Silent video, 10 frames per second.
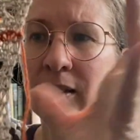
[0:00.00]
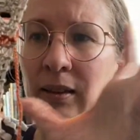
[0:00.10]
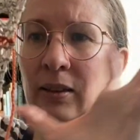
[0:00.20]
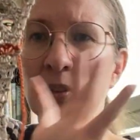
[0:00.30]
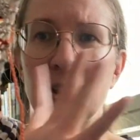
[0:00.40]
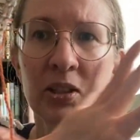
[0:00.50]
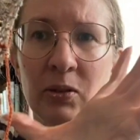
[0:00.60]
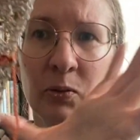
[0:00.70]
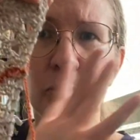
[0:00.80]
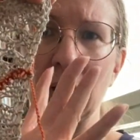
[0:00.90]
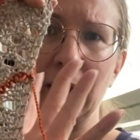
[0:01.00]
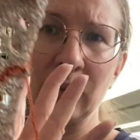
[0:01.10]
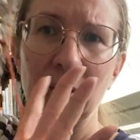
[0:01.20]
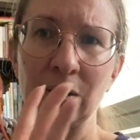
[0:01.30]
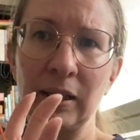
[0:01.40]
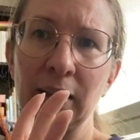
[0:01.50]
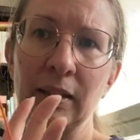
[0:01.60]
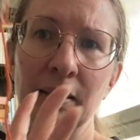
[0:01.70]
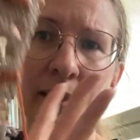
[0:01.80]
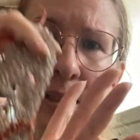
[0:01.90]
looks rather like
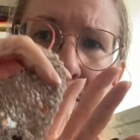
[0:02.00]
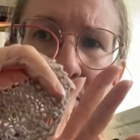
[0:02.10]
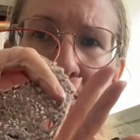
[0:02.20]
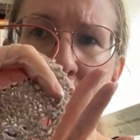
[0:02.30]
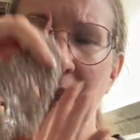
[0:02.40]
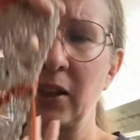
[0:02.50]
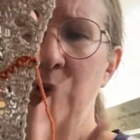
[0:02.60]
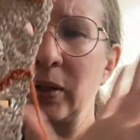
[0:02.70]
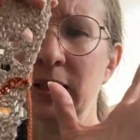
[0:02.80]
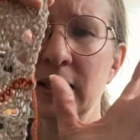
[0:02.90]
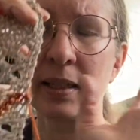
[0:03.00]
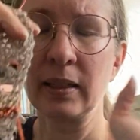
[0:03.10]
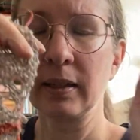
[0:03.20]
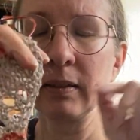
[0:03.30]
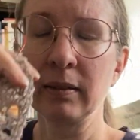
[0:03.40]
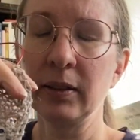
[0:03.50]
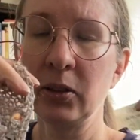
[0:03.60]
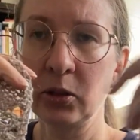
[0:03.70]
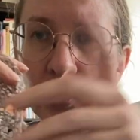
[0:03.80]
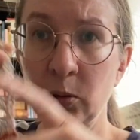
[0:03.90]
it's increasing
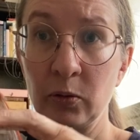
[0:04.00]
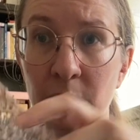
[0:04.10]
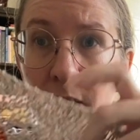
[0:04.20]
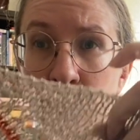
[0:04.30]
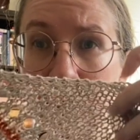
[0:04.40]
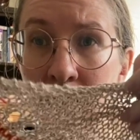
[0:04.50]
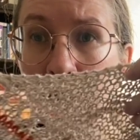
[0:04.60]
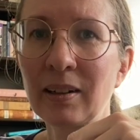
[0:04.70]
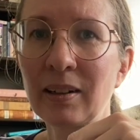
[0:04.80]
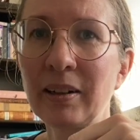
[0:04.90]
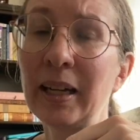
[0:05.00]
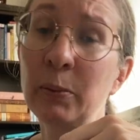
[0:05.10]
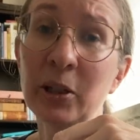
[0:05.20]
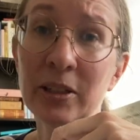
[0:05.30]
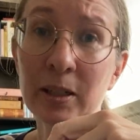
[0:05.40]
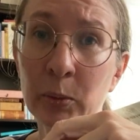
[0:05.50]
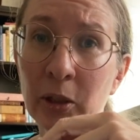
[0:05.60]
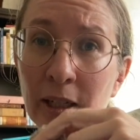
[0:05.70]
too frequently. Our neighbors are putting